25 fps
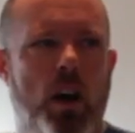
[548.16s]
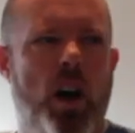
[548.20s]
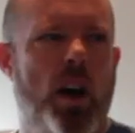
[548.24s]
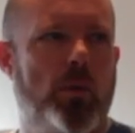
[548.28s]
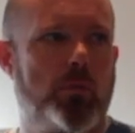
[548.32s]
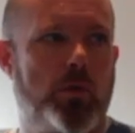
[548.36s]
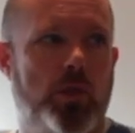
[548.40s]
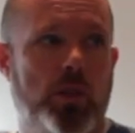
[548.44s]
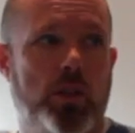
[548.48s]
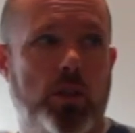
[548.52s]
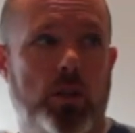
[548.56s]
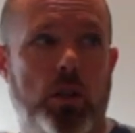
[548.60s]

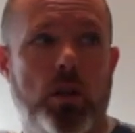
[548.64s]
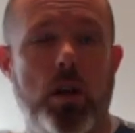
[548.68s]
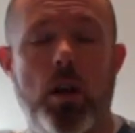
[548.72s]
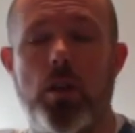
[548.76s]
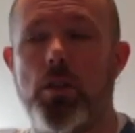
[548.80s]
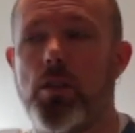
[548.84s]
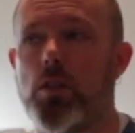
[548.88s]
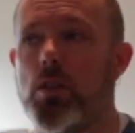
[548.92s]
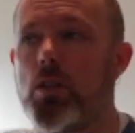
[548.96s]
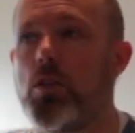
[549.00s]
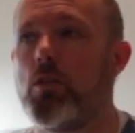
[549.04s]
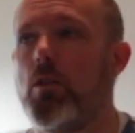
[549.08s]
I'm just going to
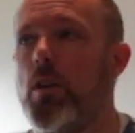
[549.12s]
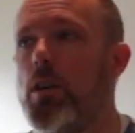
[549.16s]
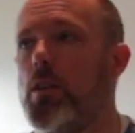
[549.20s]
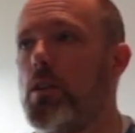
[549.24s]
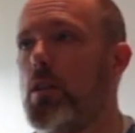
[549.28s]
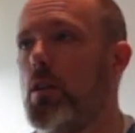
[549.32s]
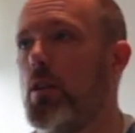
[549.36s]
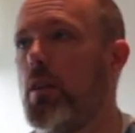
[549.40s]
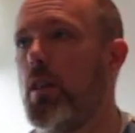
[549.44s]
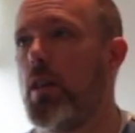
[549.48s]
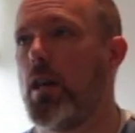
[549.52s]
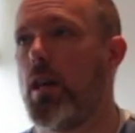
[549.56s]
concentrate
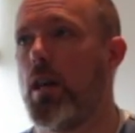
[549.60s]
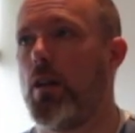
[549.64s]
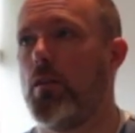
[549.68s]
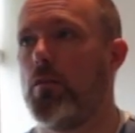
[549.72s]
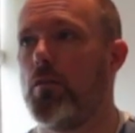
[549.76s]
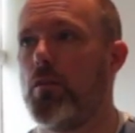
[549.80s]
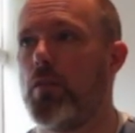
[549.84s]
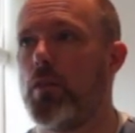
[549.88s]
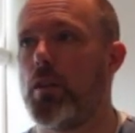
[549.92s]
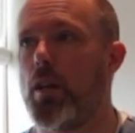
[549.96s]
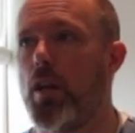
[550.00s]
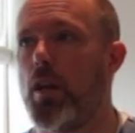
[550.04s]
on that
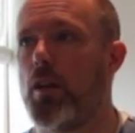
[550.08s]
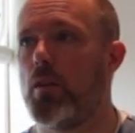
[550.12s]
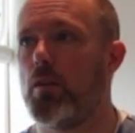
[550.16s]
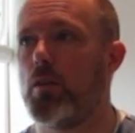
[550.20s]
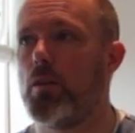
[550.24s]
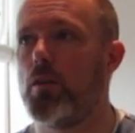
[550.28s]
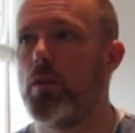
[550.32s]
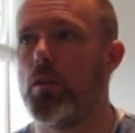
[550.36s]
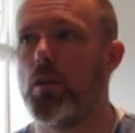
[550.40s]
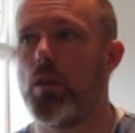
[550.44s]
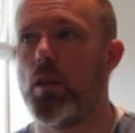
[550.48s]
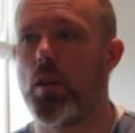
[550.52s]
for now.
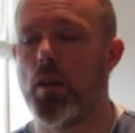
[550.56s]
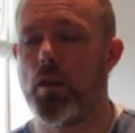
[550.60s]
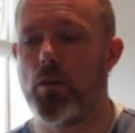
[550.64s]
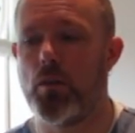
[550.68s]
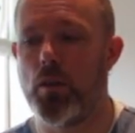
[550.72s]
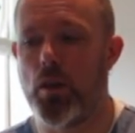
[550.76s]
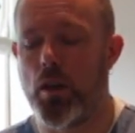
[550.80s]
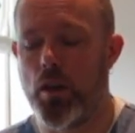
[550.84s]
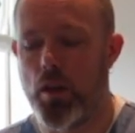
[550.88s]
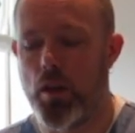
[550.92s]
Yeah.